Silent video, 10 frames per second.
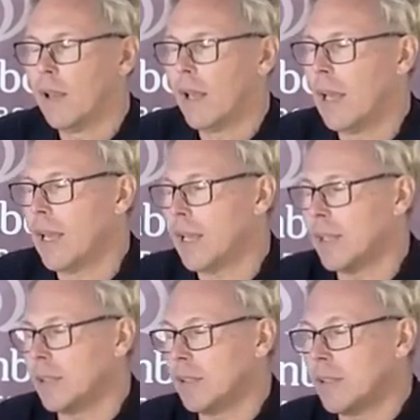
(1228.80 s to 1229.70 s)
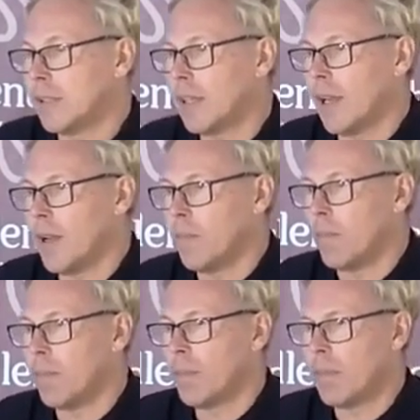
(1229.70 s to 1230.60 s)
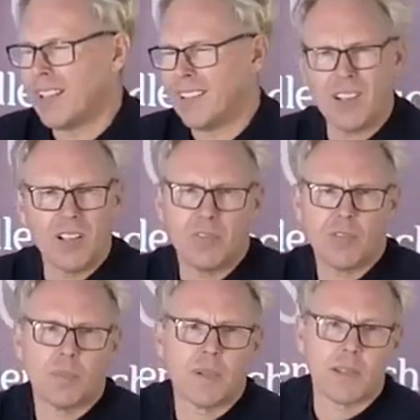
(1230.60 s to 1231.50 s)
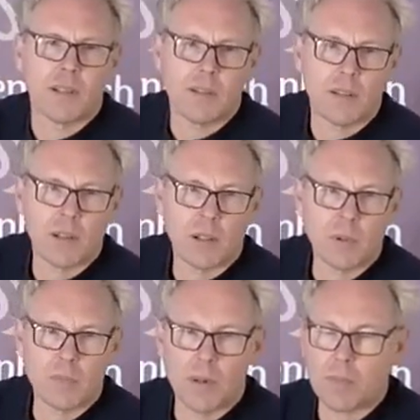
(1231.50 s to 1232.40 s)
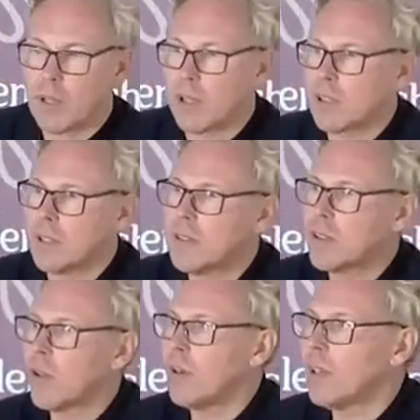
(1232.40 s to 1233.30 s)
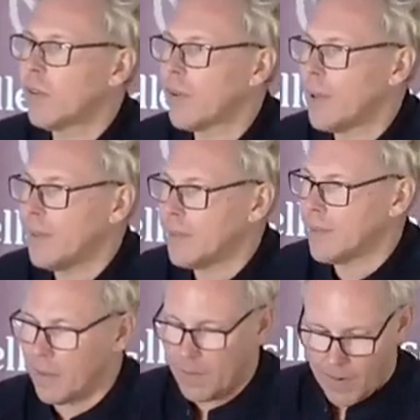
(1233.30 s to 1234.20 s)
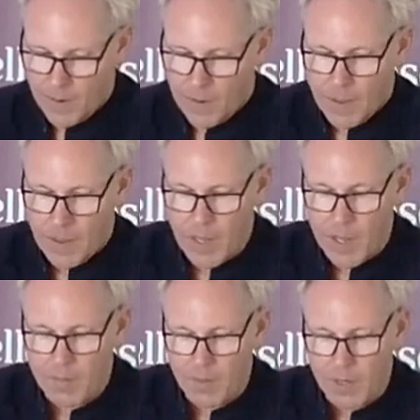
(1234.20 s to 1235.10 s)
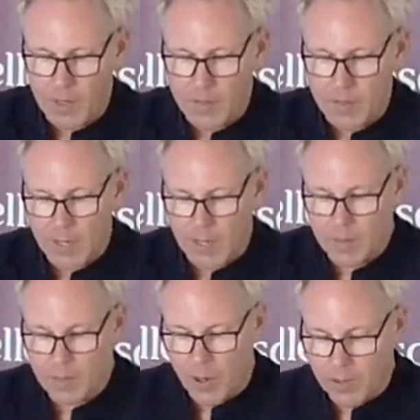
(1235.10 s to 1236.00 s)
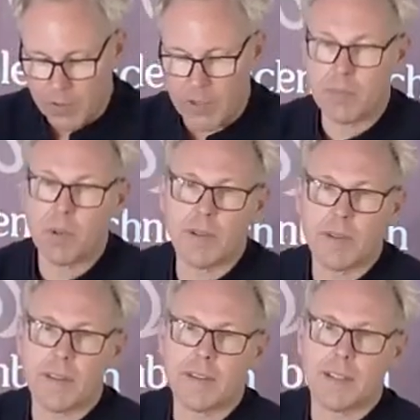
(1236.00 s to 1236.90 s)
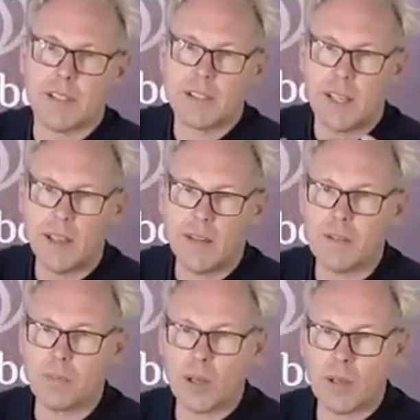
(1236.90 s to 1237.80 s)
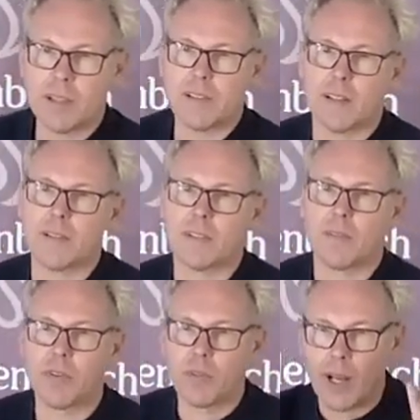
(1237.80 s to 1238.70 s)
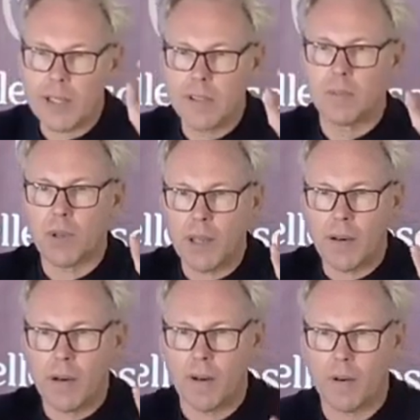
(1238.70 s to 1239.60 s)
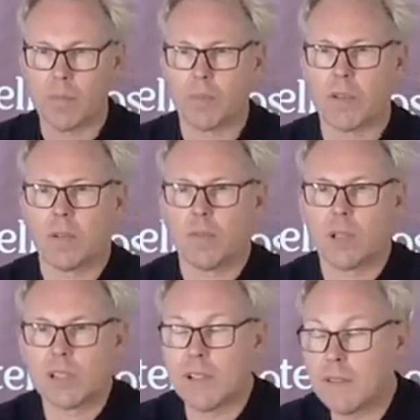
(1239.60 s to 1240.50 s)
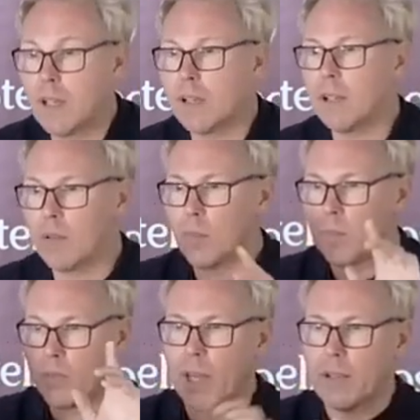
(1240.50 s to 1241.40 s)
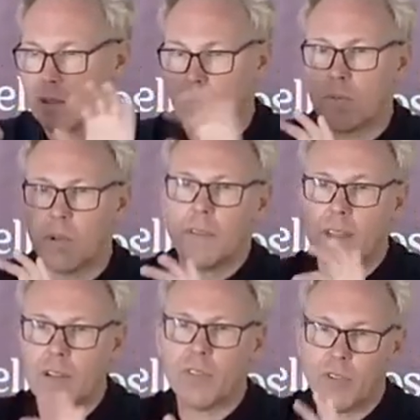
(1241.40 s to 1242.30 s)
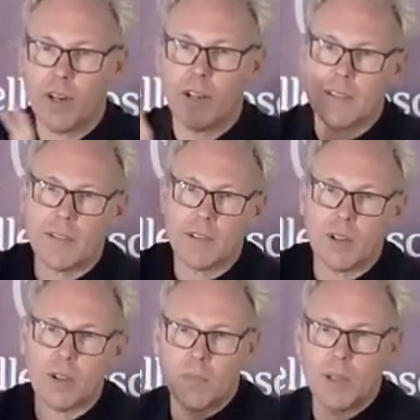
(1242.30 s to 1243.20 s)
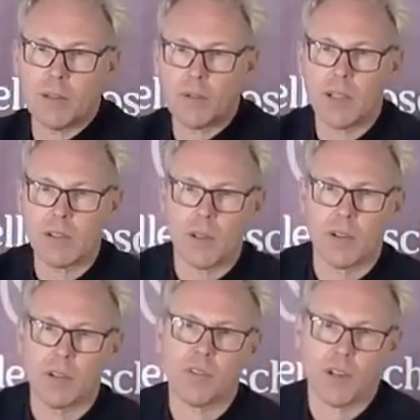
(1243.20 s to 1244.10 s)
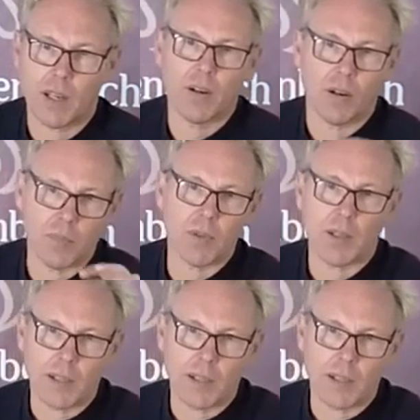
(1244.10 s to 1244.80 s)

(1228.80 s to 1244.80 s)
And um, and they're only four percent of the global population. It's totally crazy. Um, and, and part of it is because there's an intense politics of the right to bear arms, which incidentally, the, that's not, that phrase does not mean the right to own a firearm.